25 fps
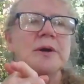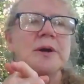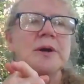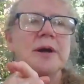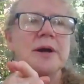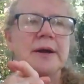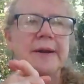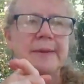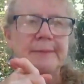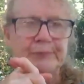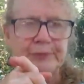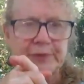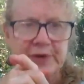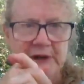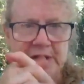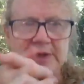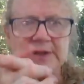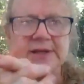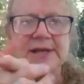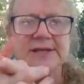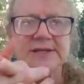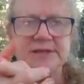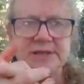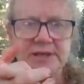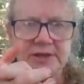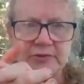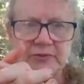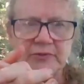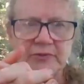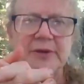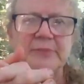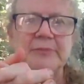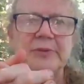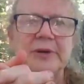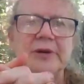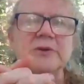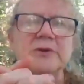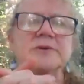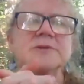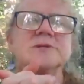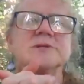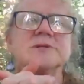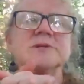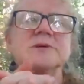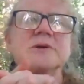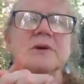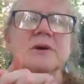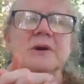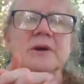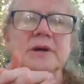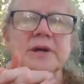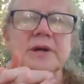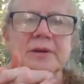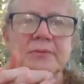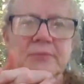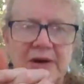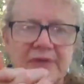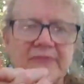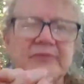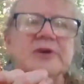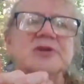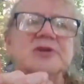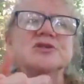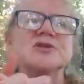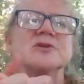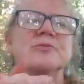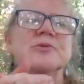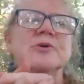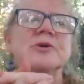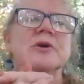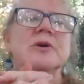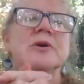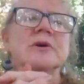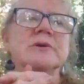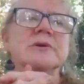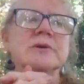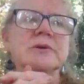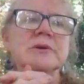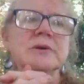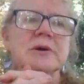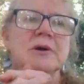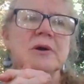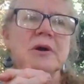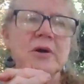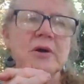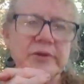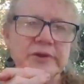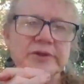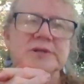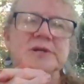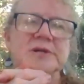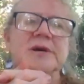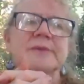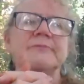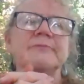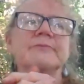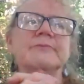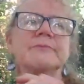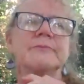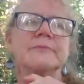um, collected in rain barrels in my vegetable garden all the time.